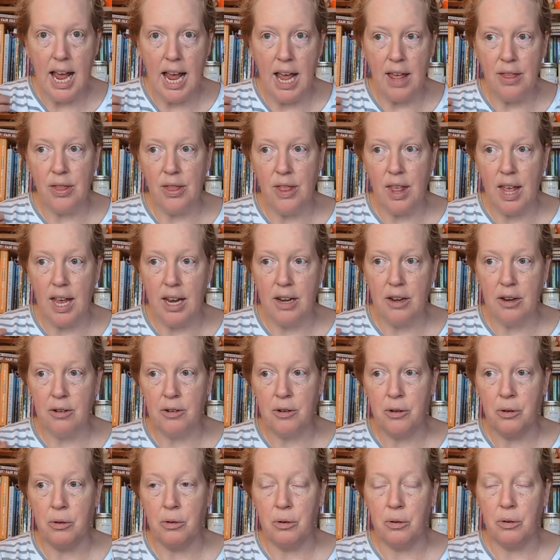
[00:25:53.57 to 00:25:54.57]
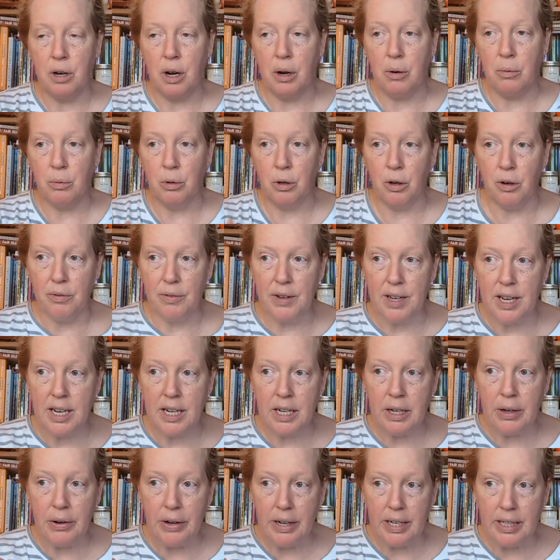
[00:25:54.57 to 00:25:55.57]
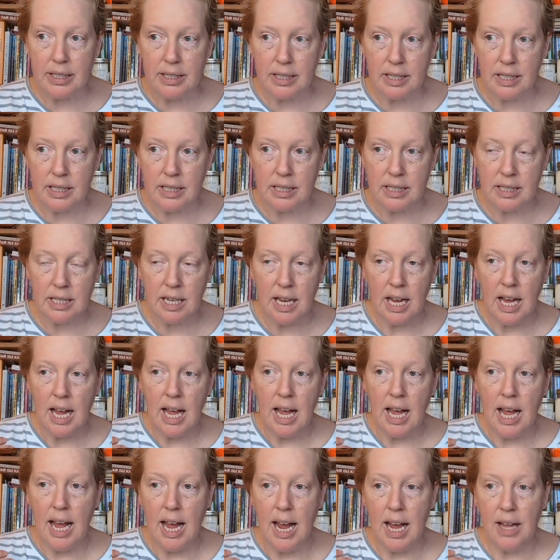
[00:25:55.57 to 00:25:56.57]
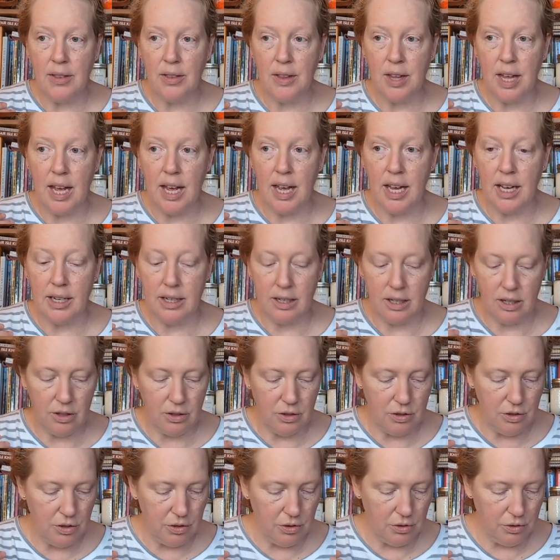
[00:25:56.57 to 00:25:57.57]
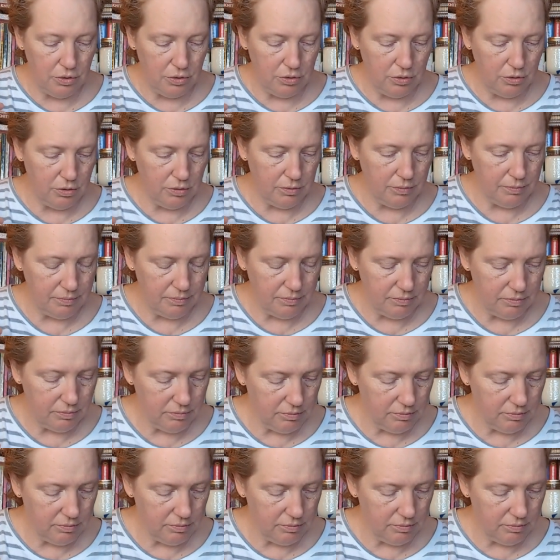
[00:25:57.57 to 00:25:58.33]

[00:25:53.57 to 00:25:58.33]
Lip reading: and then you do a row of increases, and then you do